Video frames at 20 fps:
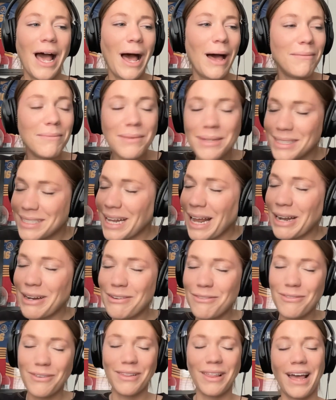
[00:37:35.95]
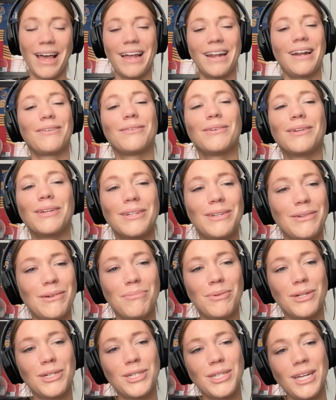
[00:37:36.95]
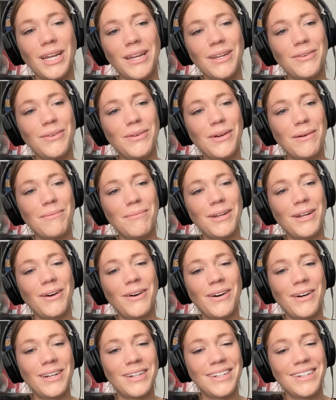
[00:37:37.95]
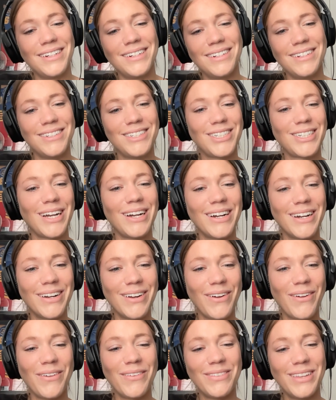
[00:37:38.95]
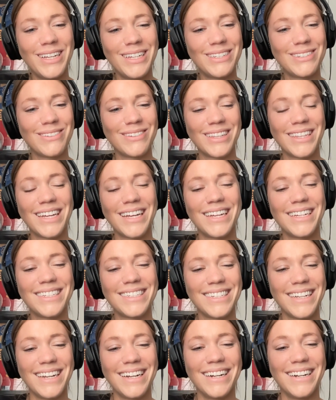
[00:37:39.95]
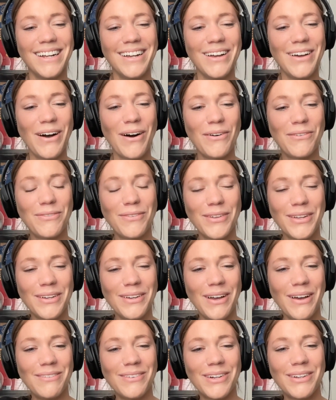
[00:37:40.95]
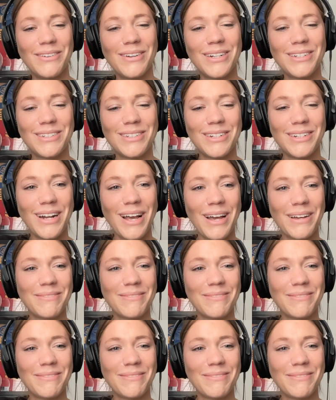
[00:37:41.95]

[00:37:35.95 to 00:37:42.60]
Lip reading: I'm excited for that, and I really do appreciate you coming on and sharing all of this with us, and hopefully you have a good rest of your day.